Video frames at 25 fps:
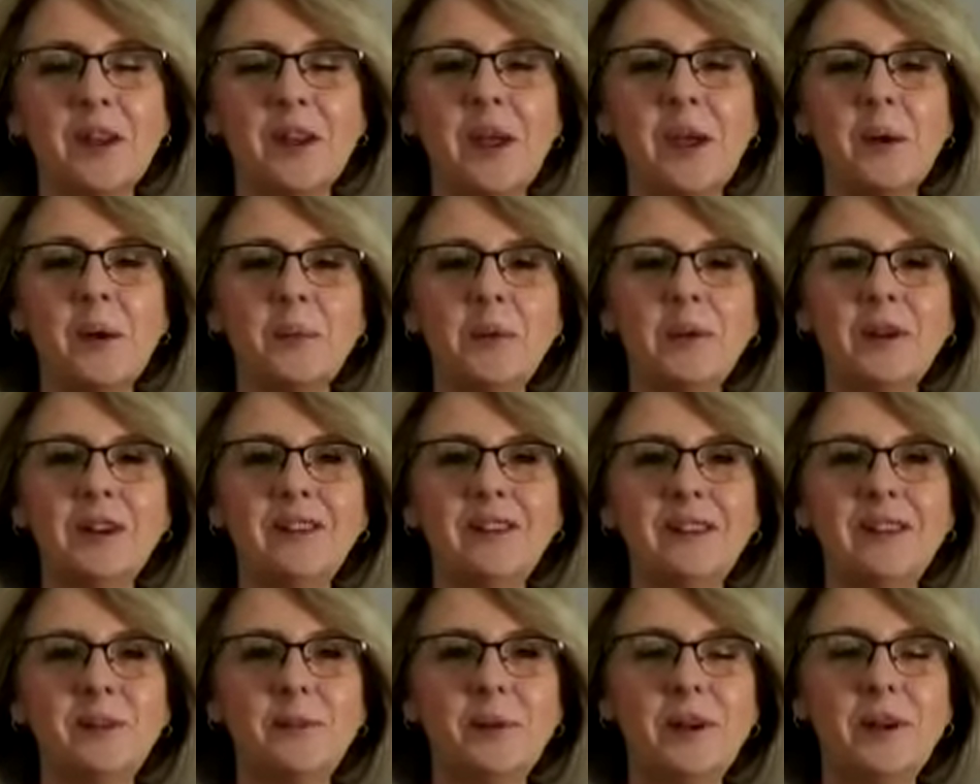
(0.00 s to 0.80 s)
Well,
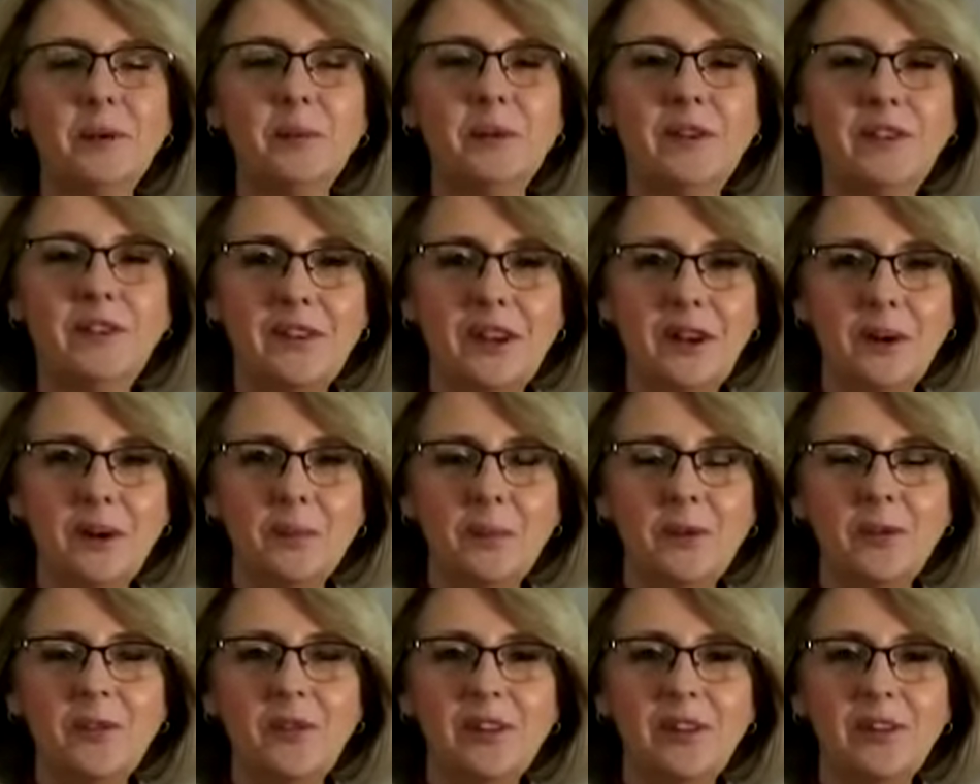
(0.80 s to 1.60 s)
Linzi, why don't we start
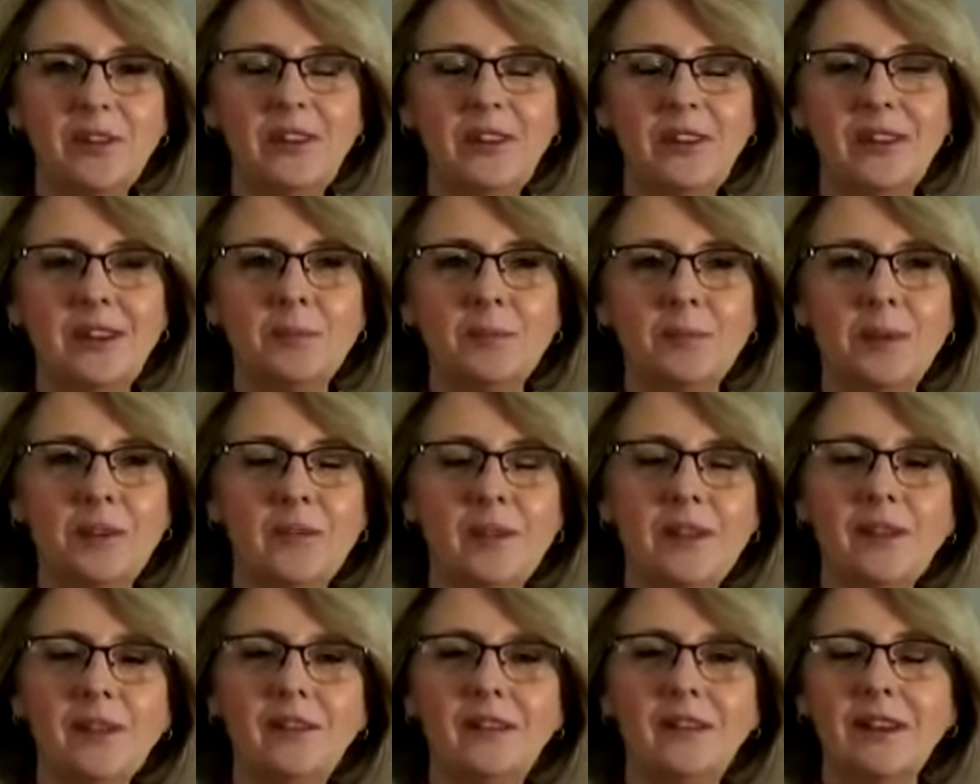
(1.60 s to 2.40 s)
with just
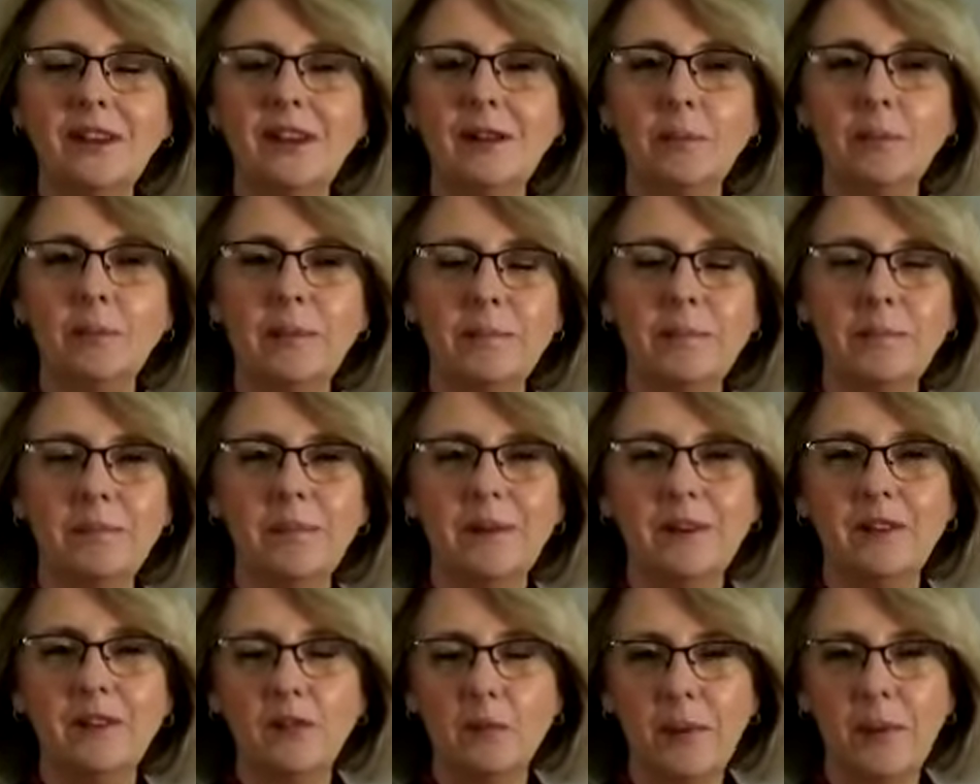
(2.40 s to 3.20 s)
giving us a little bit
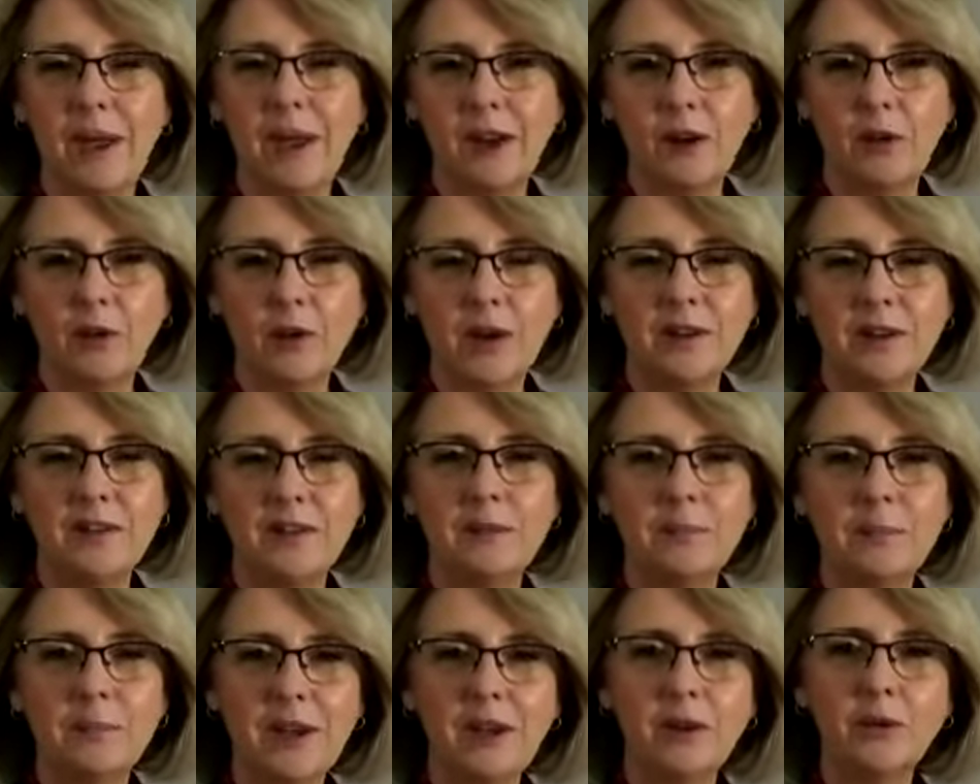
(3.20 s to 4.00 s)
of a background
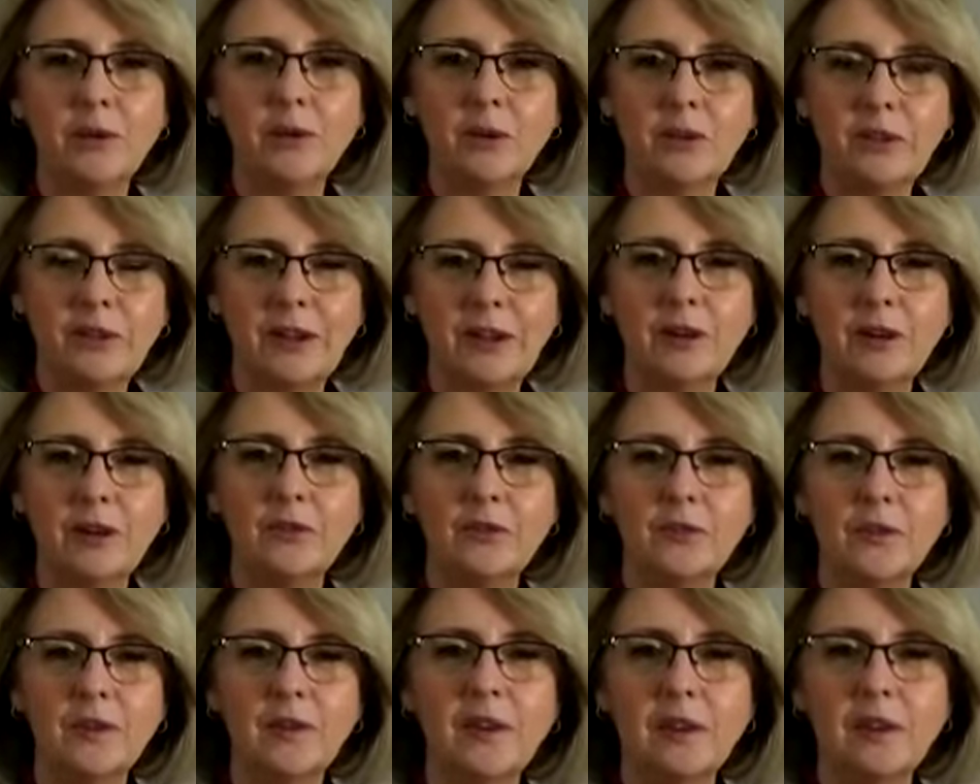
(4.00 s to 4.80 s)
about yourself
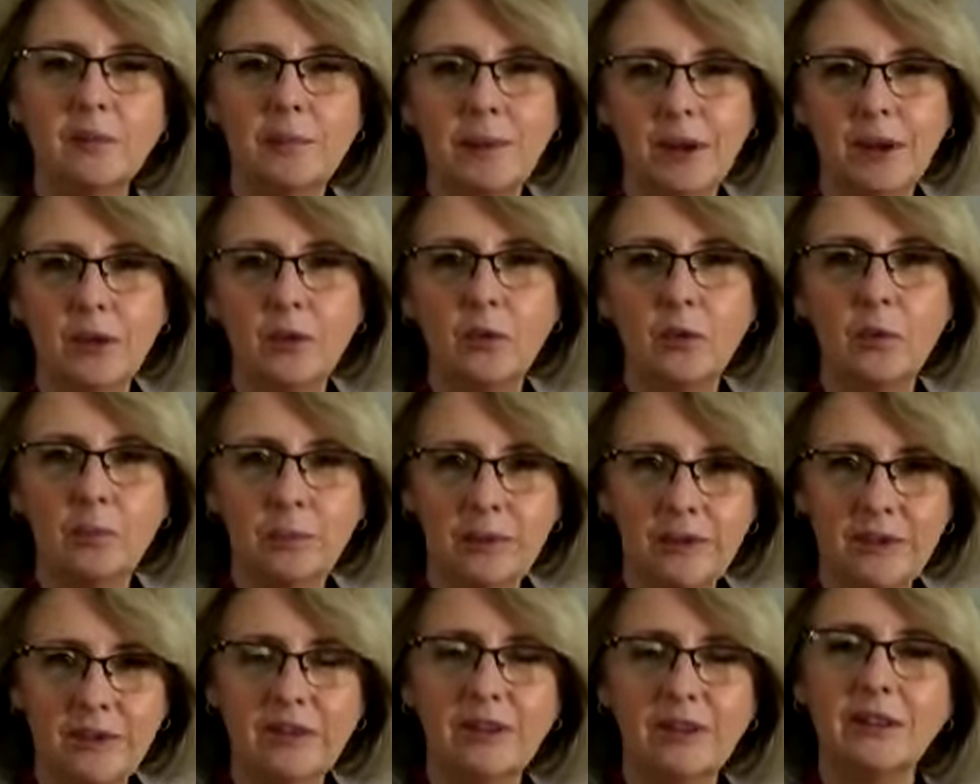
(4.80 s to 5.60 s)
and then about your
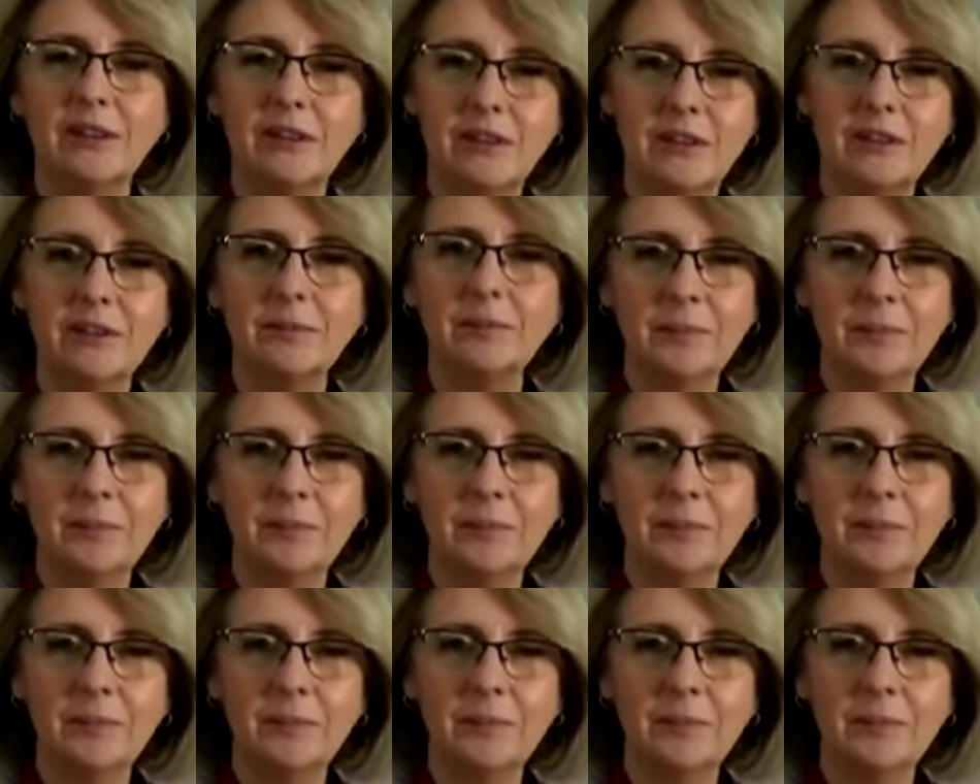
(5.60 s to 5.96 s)
business.